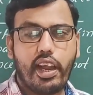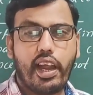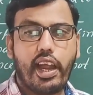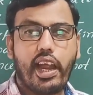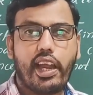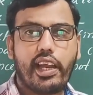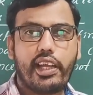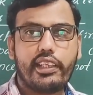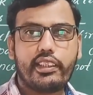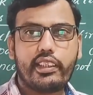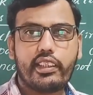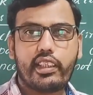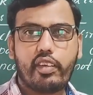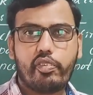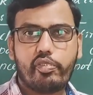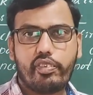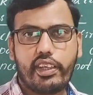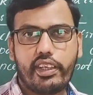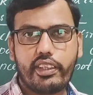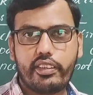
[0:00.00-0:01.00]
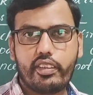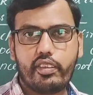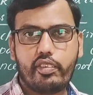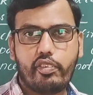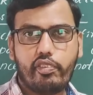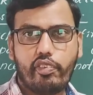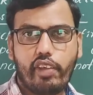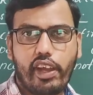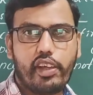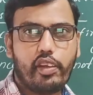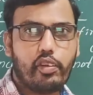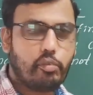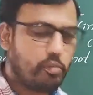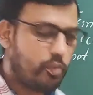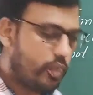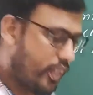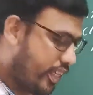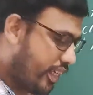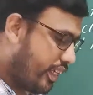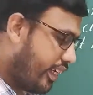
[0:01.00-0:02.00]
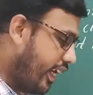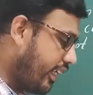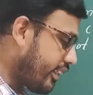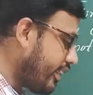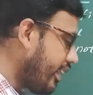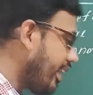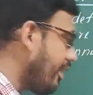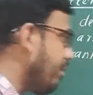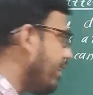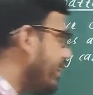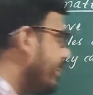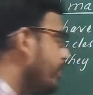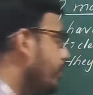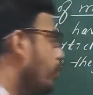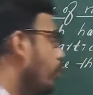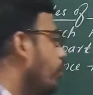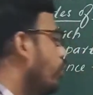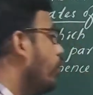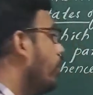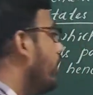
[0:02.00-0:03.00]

and definite volume. Next, coming to